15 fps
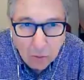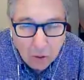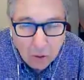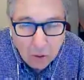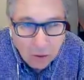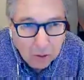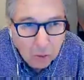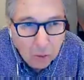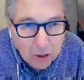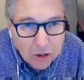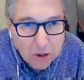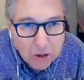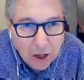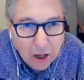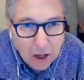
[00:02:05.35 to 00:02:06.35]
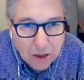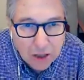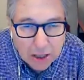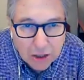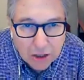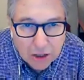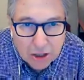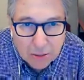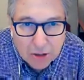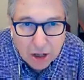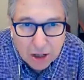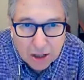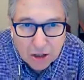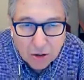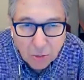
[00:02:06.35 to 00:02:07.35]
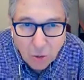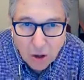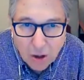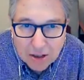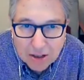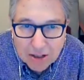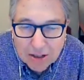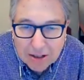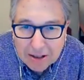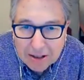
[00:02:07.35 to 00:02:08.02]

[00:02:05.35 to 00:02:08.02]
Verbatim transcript: what your conscientious objection was.